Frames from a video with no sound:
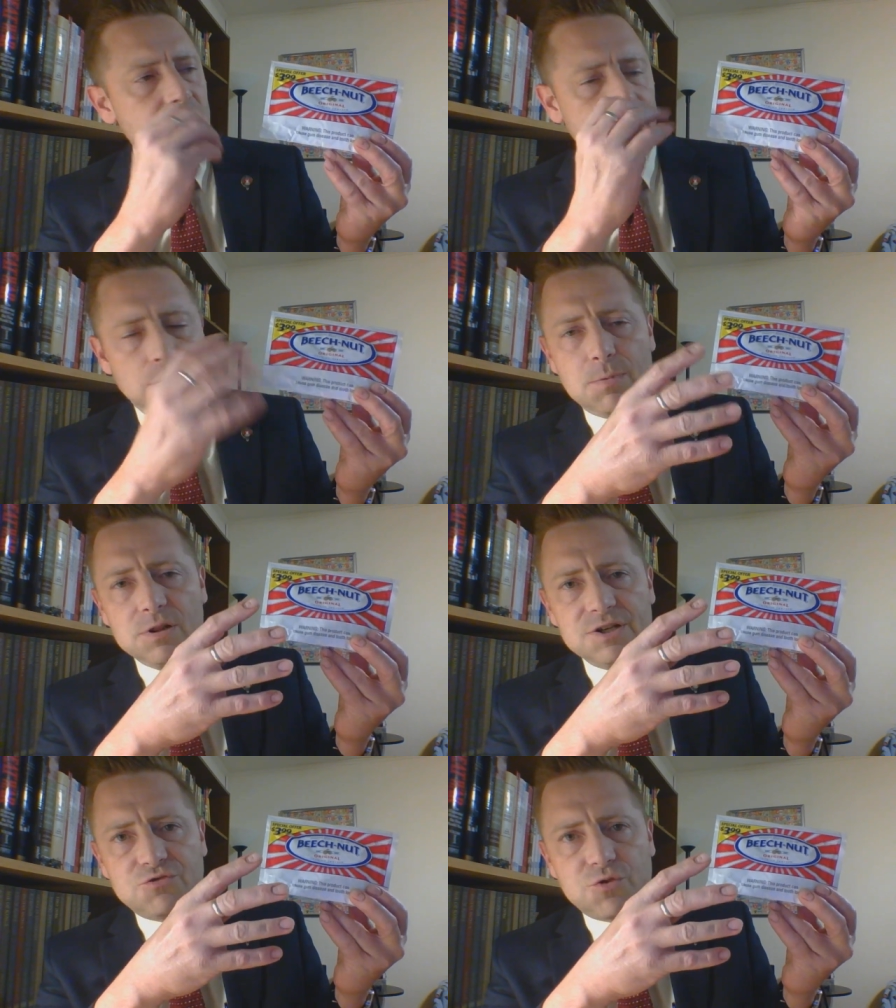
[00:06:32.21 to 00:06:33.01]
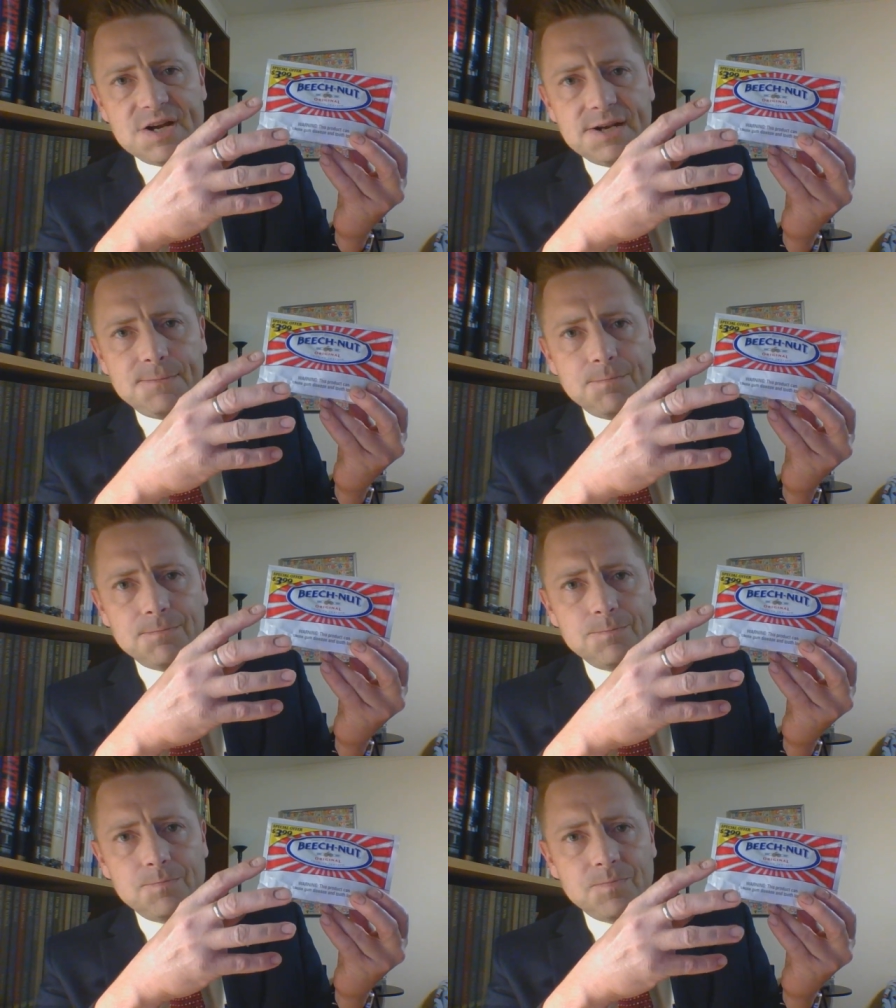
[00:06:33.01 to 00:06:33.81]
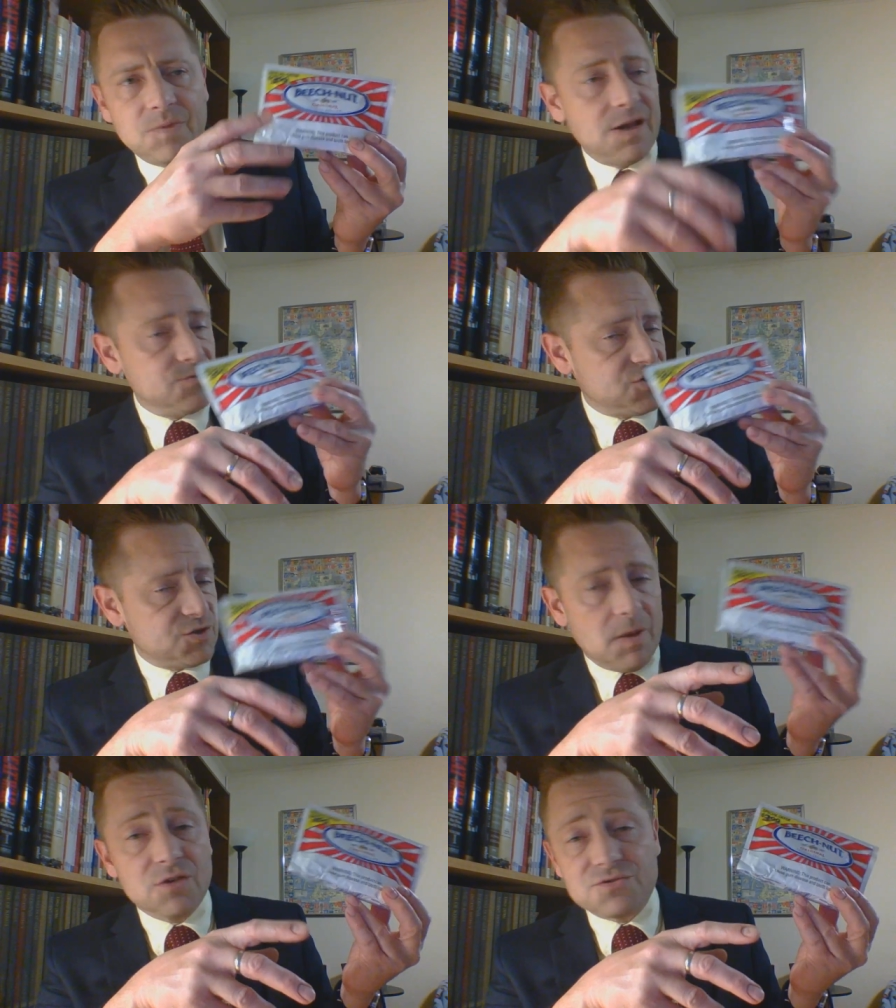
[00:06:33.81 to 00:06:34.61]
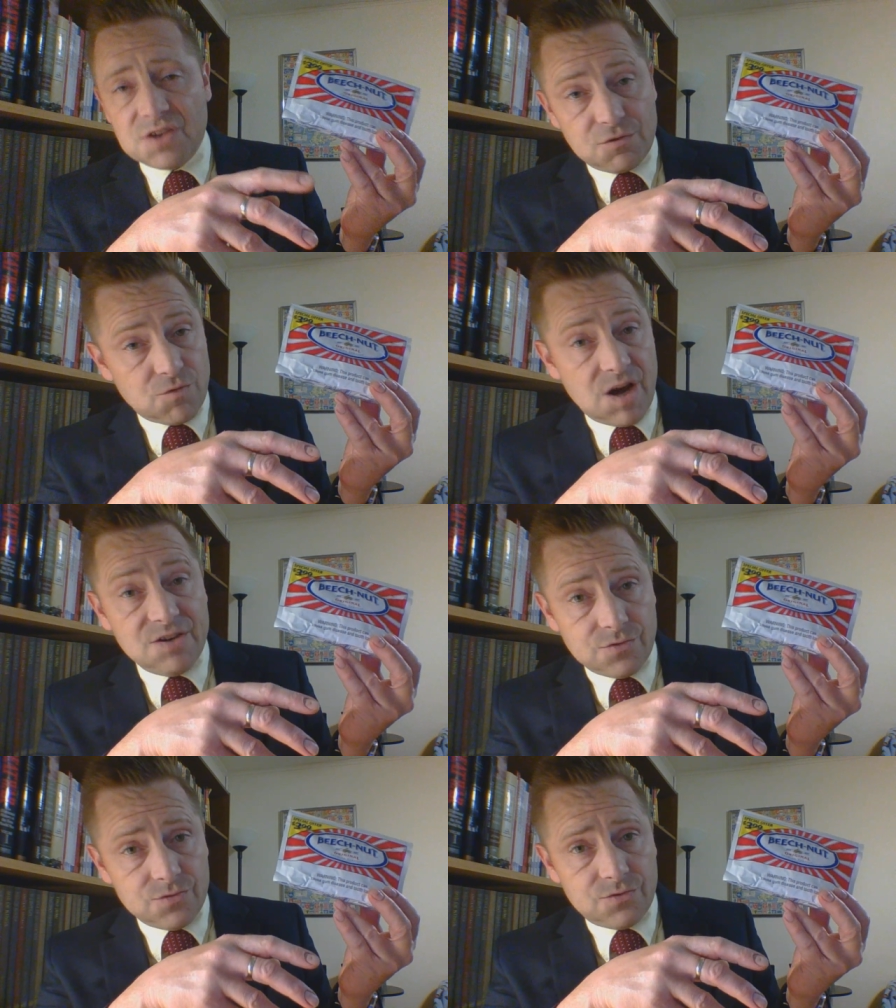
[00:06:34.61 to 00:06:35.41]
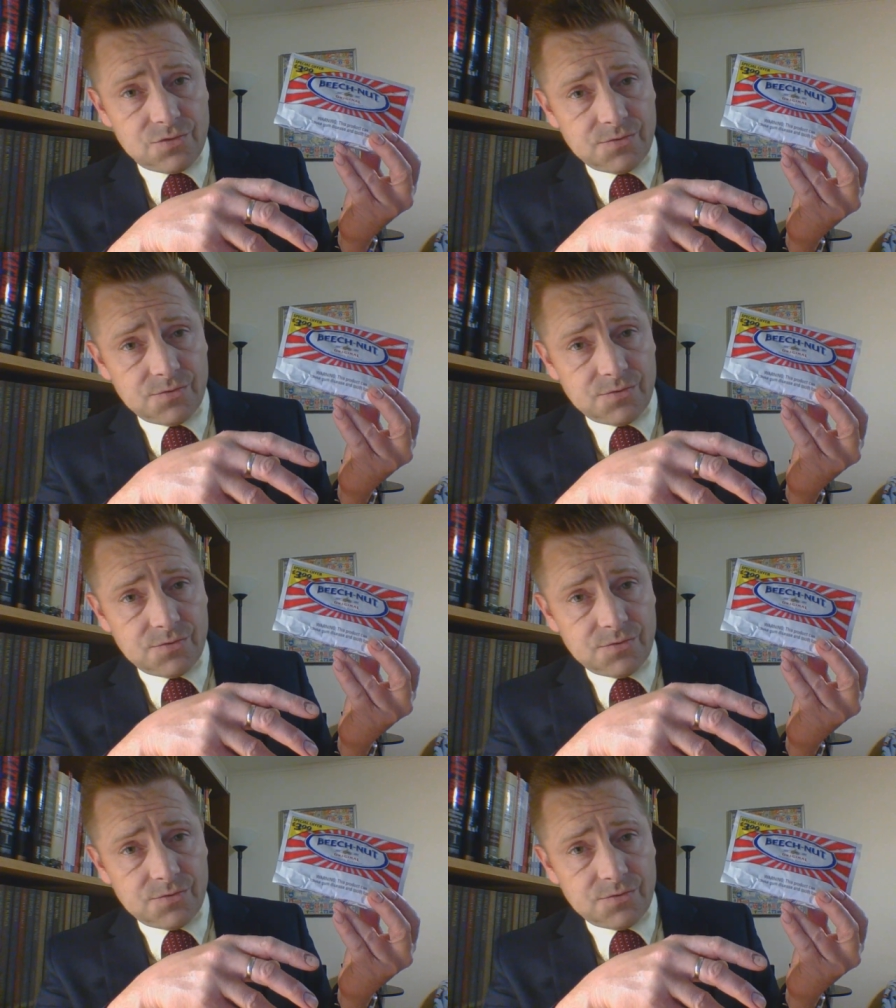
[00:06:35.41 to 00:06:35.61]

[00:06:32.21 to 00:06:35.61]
Liberally treated, smells like raisins,